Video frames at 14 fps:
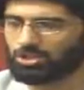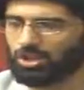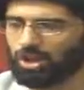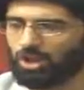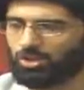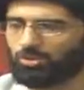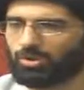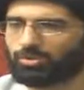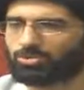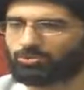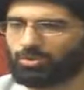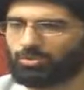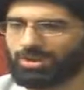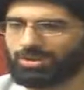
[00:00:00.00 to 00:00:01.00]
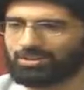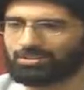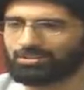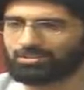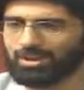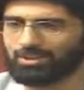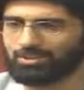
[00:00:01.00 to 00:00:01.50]
to always be ready
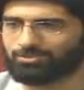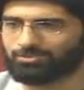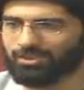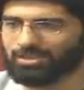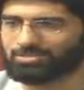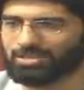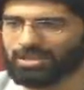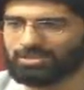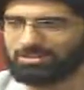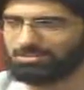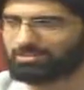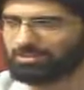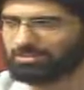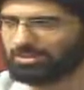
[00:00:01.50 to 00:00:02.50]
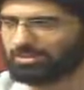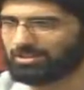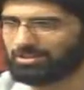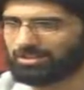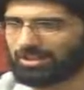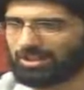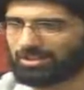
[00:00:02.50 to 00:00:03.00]
to sacrifice anything that
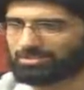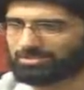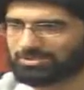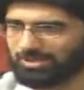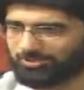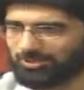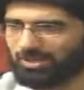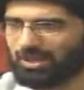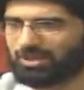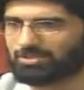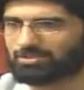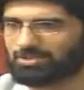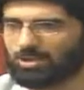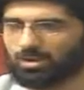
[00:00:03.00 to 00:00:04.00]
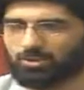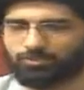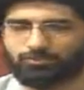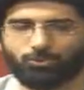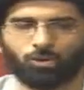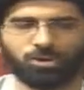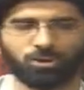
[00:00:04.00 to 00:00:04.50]
He has given us
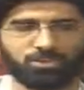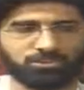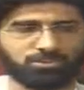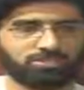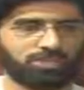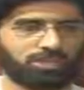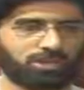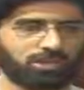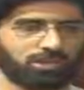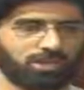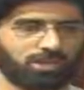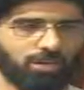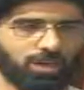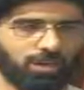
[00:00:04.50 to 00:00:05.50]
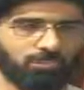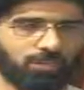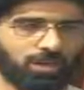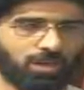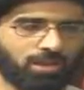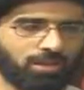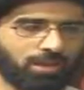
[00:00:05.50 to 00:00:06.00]
for His sake. And
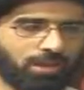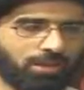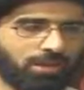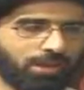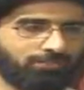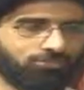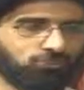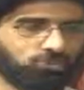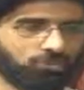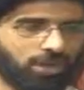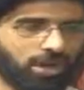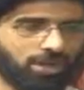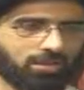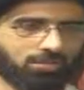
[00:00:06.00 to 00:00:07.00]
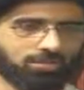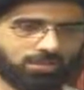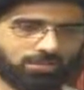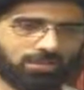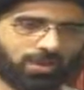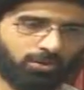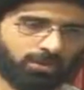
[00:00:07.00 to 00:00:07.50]
may Allah never try us
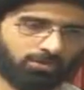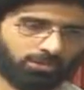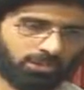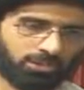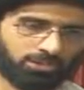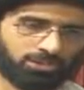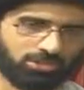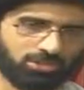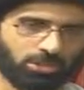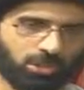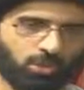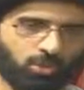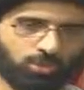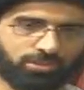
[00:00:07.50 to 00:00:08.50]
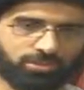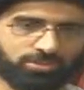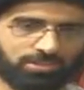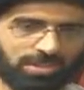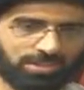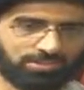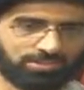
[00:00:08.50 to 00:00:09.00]
in our religion with a
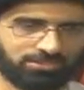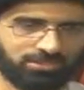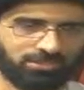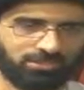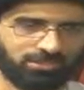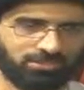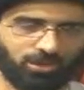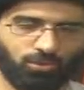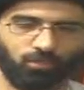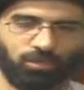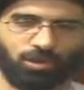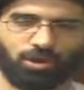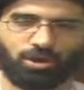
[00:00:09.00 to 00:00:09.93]
test that we